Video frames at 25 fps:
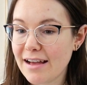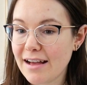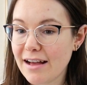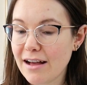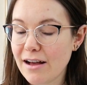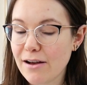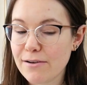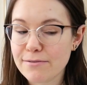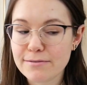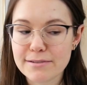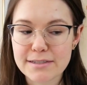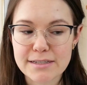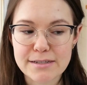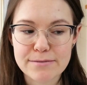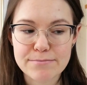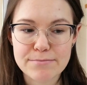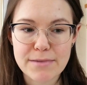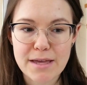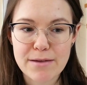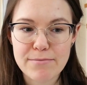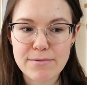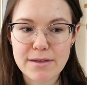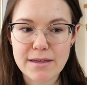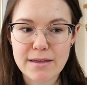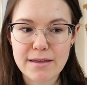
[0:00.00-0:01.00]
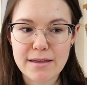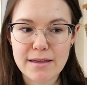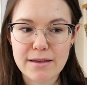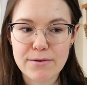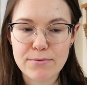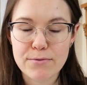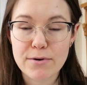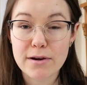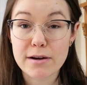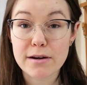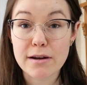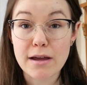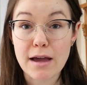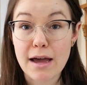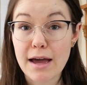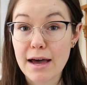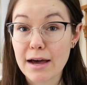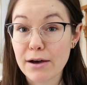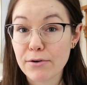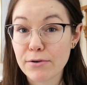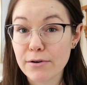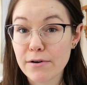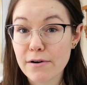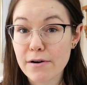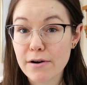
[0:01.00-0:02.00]
after maybe 1
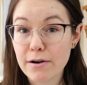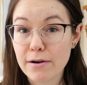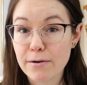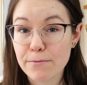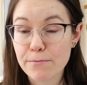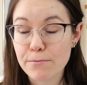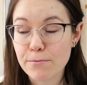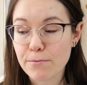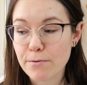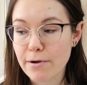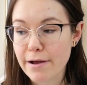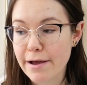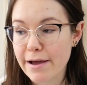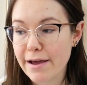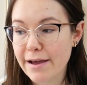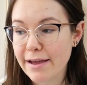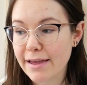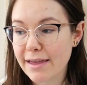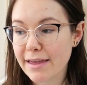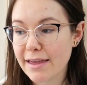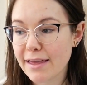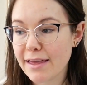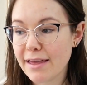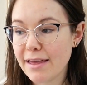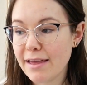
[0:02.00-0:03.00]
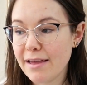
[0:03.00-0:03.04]
hour of work,